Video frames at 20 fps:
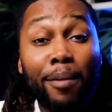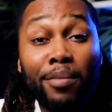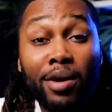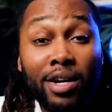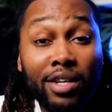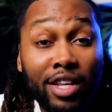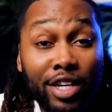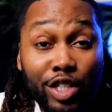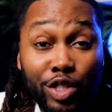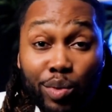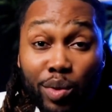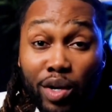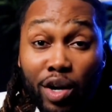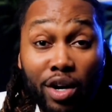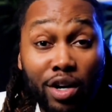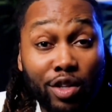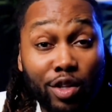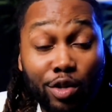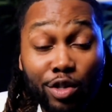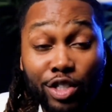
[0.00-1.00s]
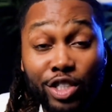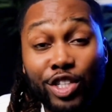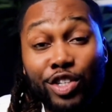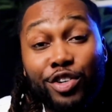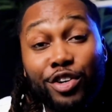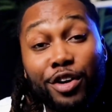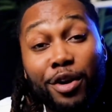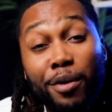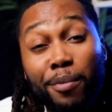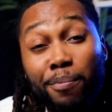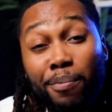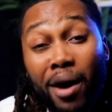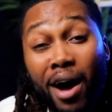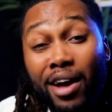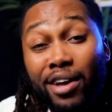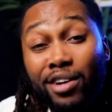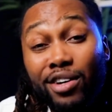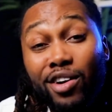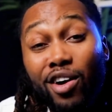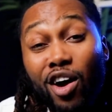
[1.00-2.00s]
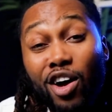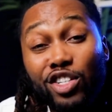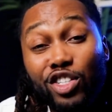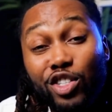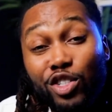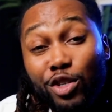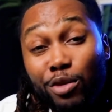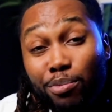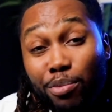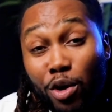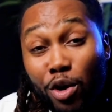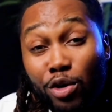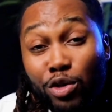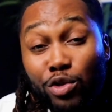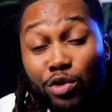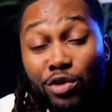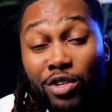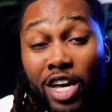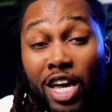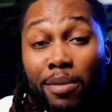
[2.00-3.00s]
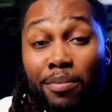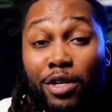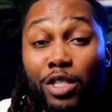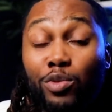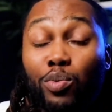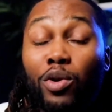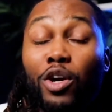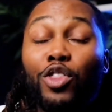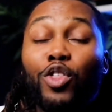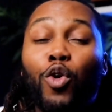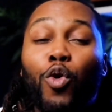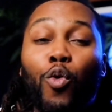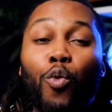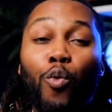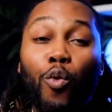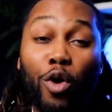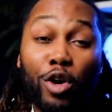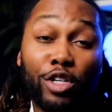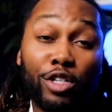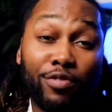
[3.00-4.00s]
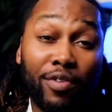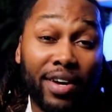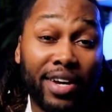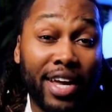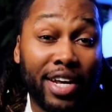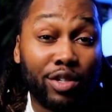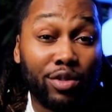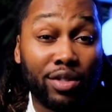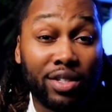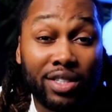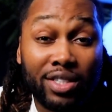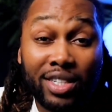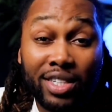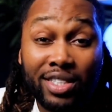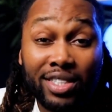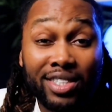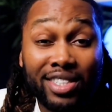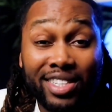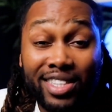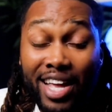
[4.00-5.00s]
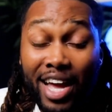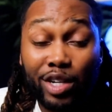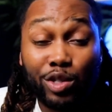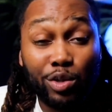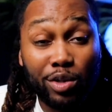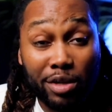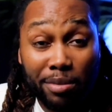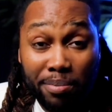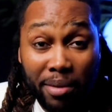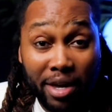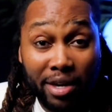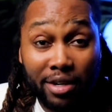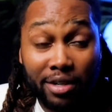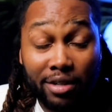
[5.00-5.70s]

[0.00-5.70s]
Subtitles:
I'm gonna let you in on a little secret. Buy your cars in your personal name is one of the worst financial decisions that you can